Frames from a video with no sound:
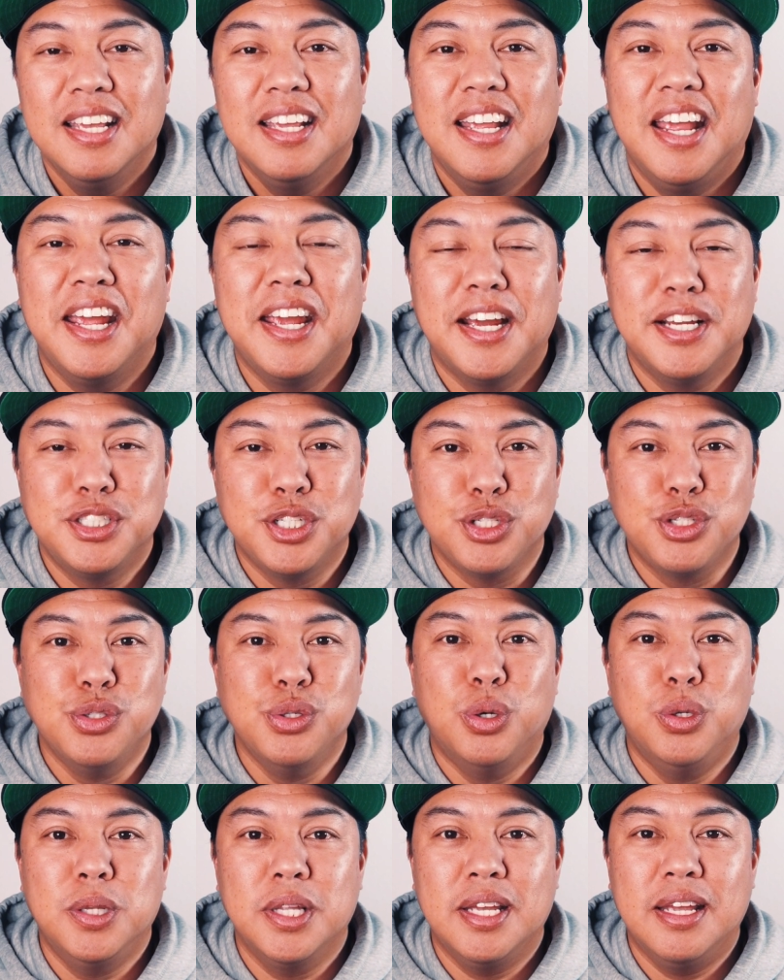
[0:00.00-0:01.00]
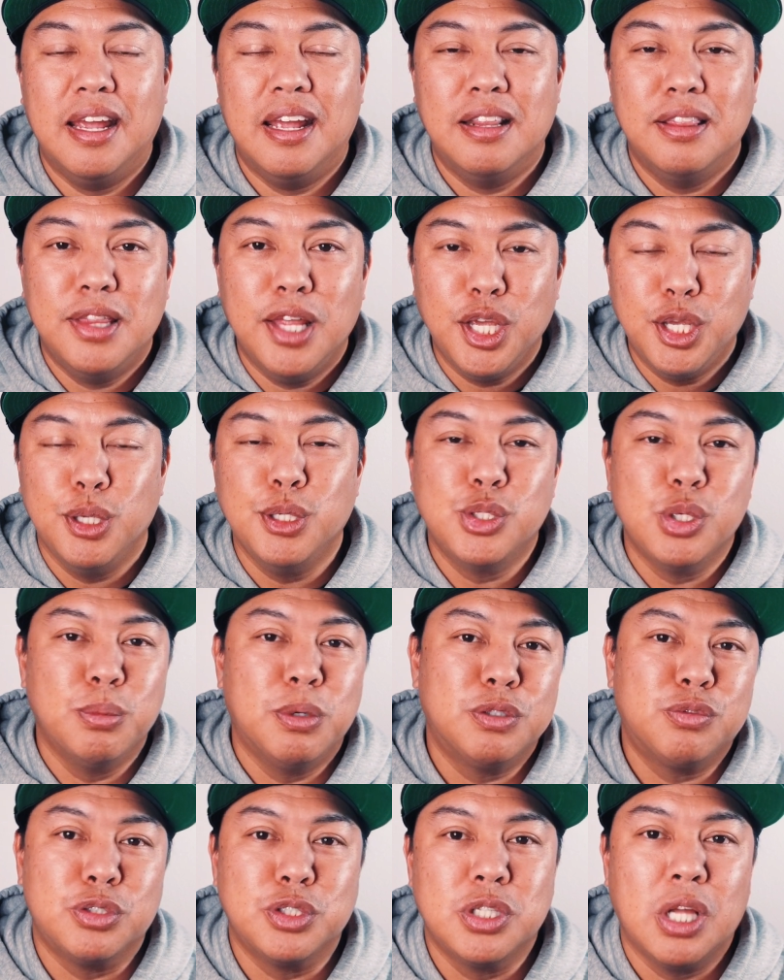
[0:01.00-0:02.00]
Hey guys, it's Noli, and thank you so
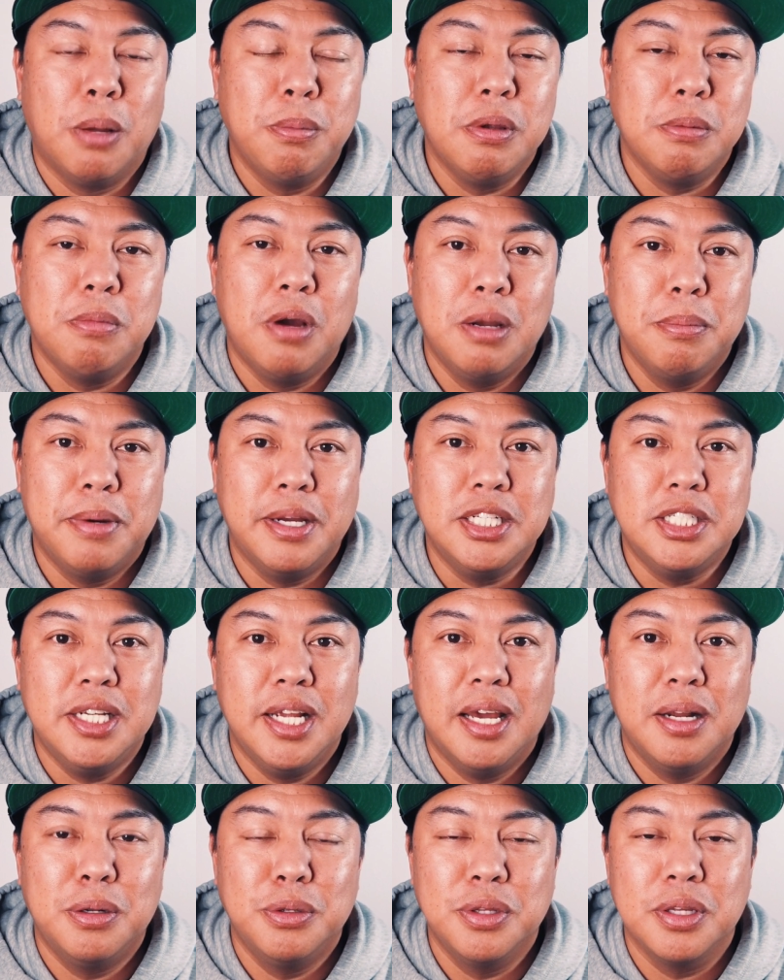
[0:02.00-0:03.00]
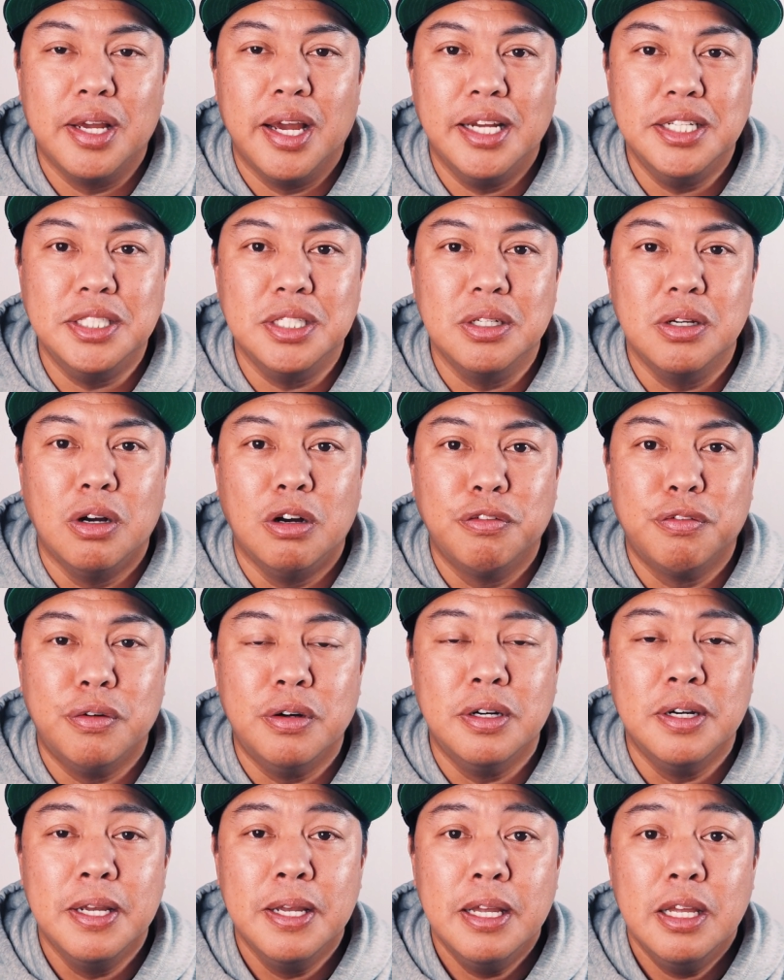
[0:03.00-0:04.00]
much for stopping by my channel, The Gaijin
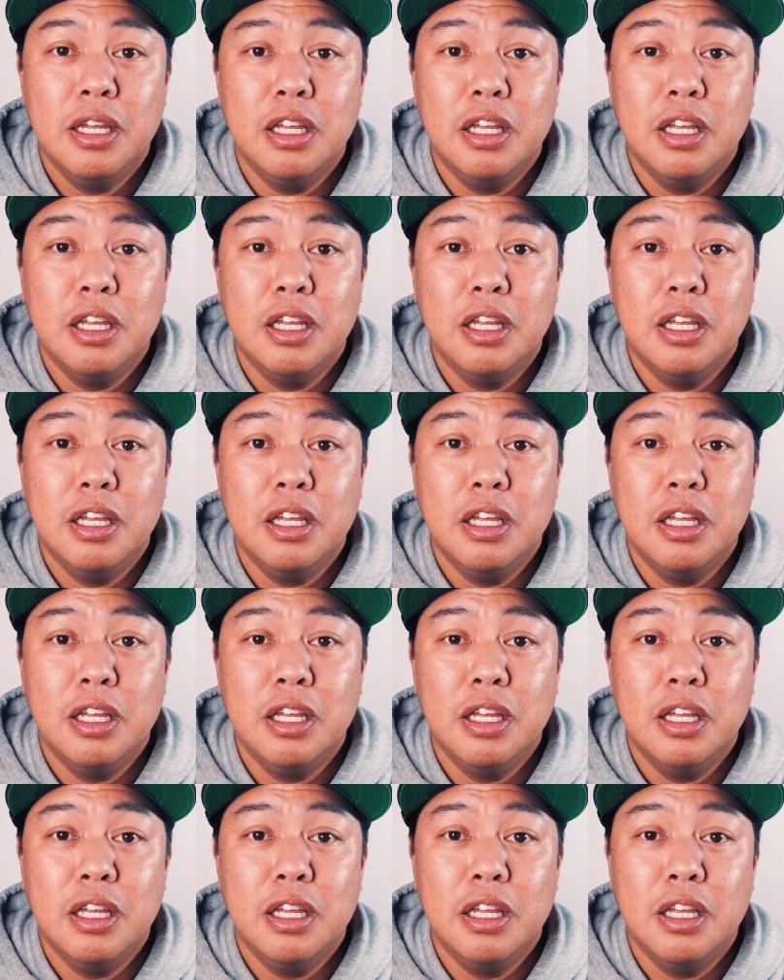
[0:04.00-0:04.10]
Golfer.